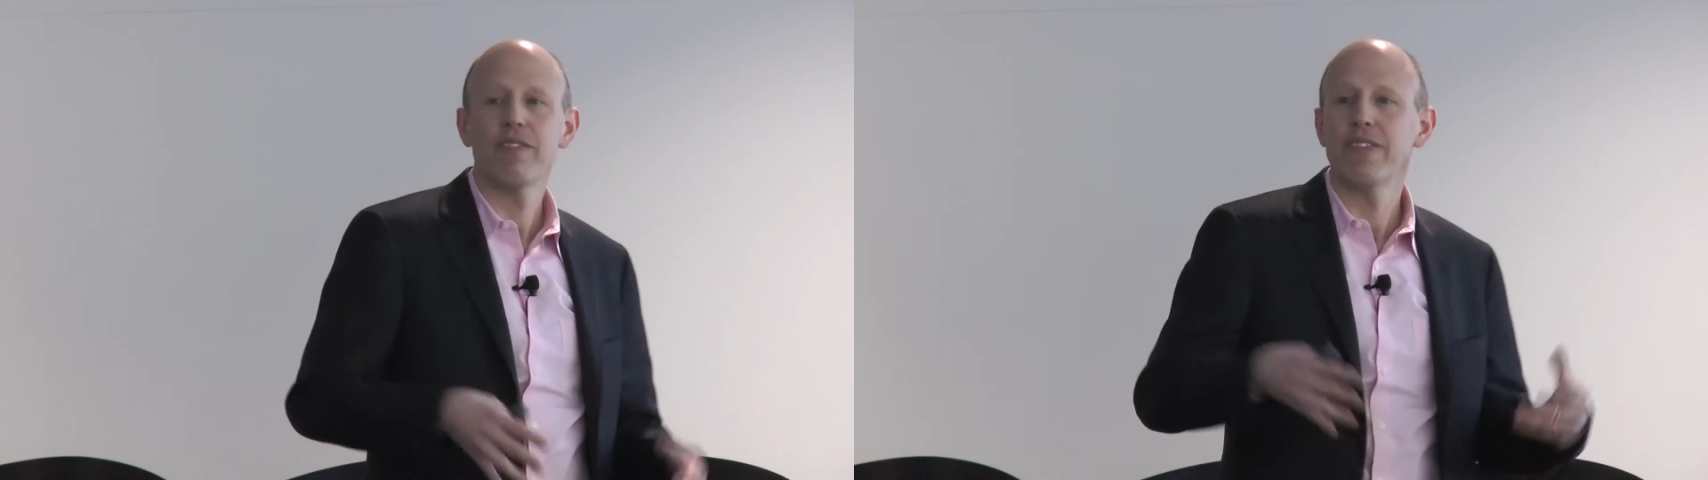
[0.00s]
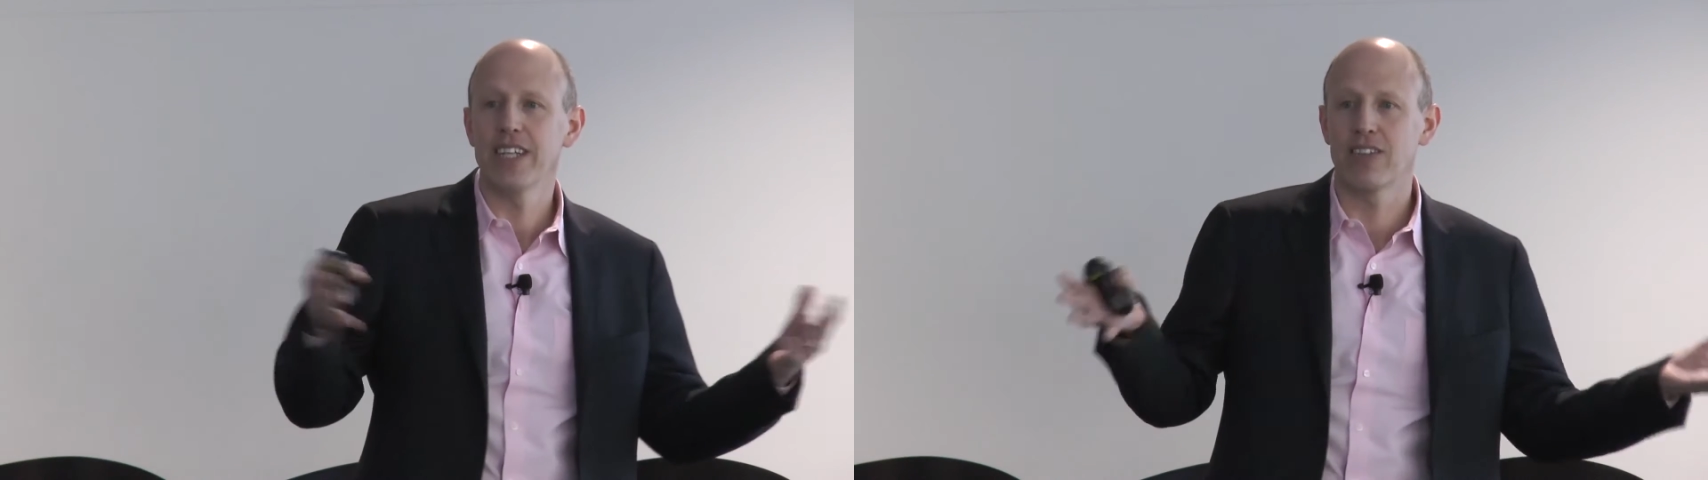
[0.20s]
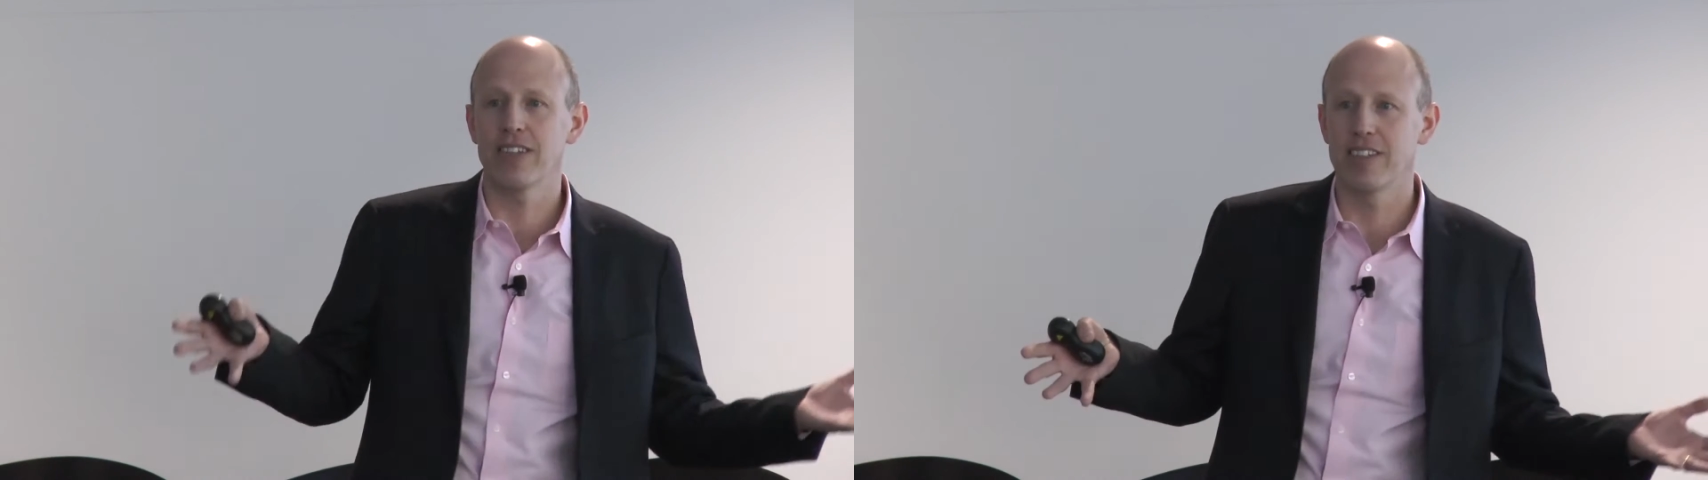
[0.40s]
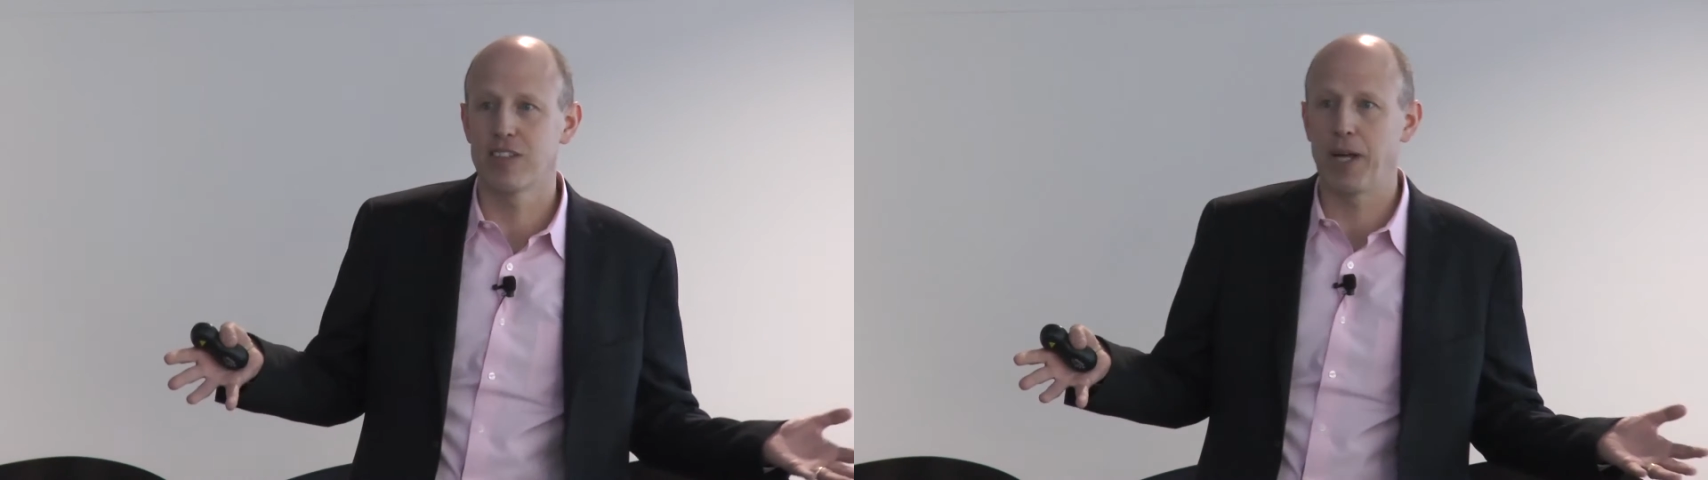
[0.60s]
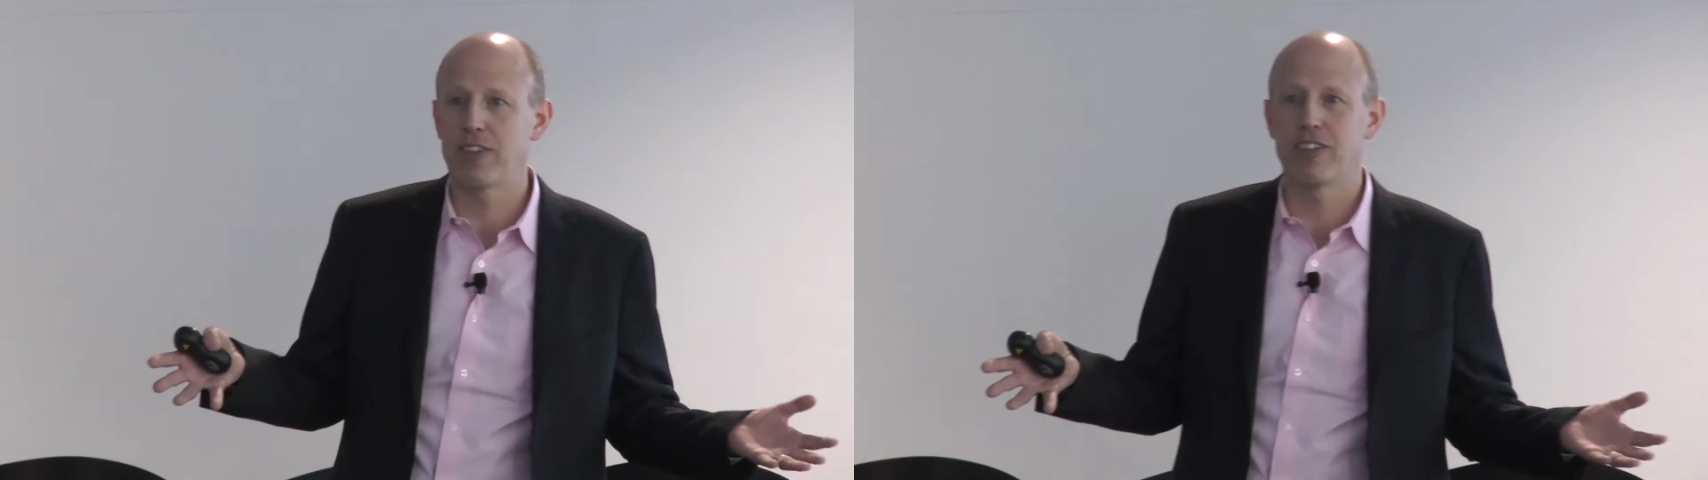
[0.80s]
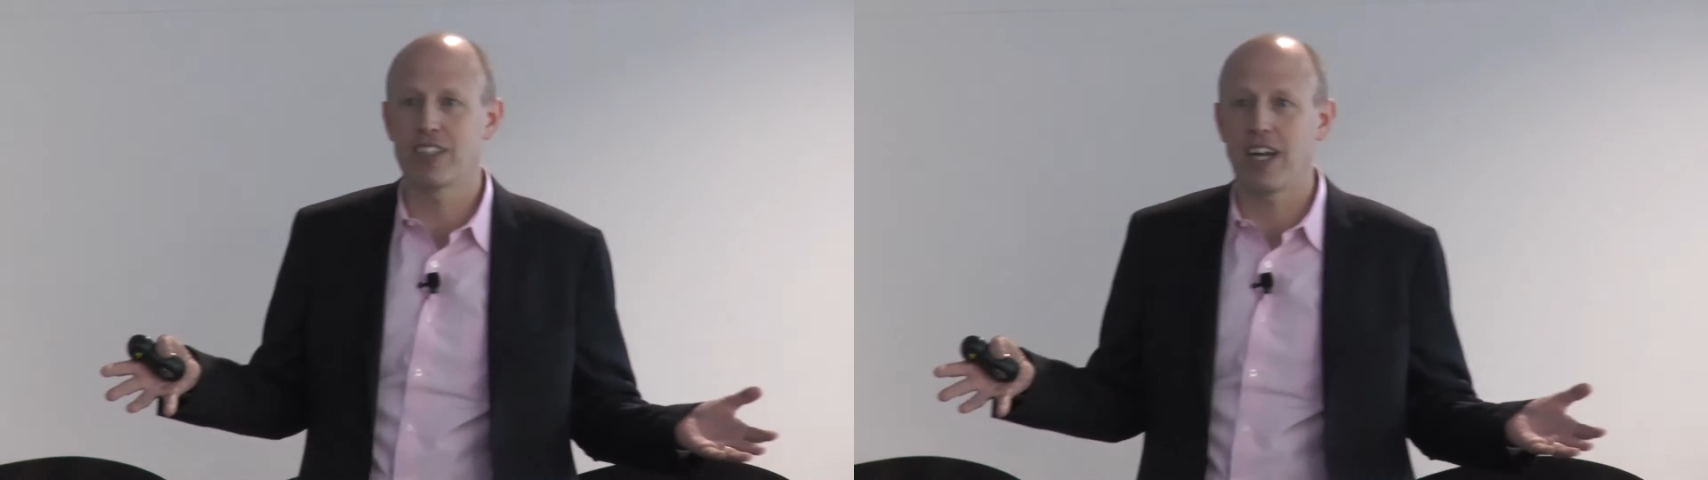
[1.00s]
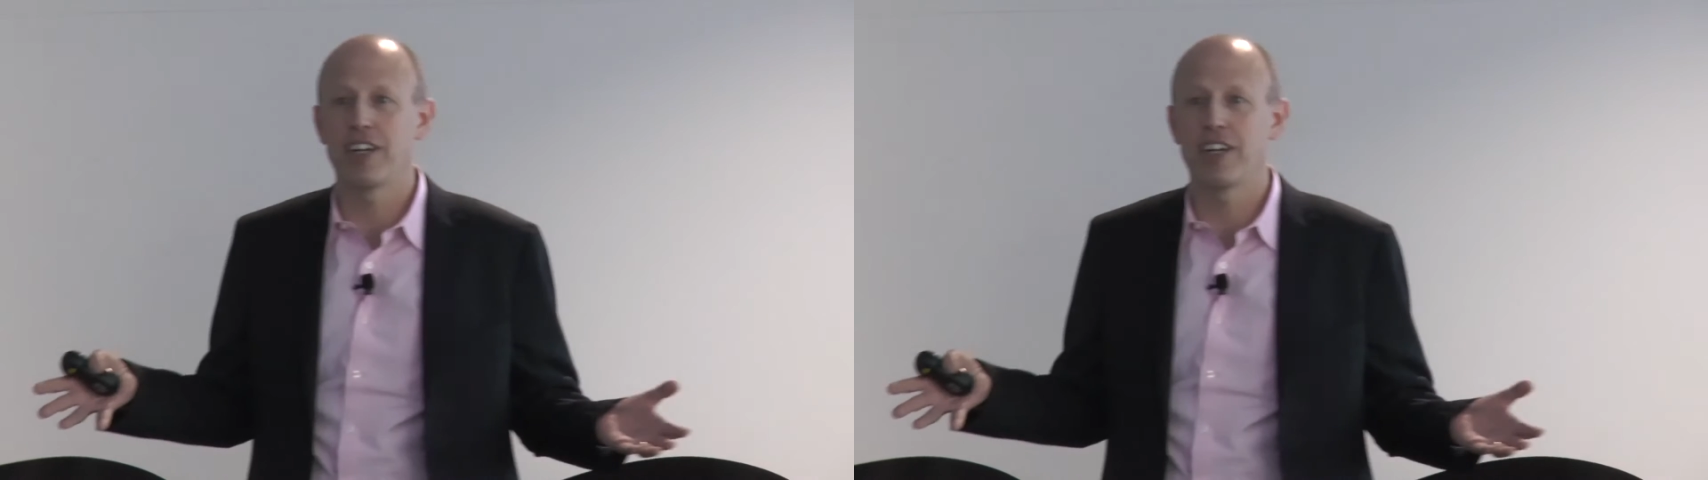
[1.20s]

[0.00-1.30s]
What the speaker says: It's about their entire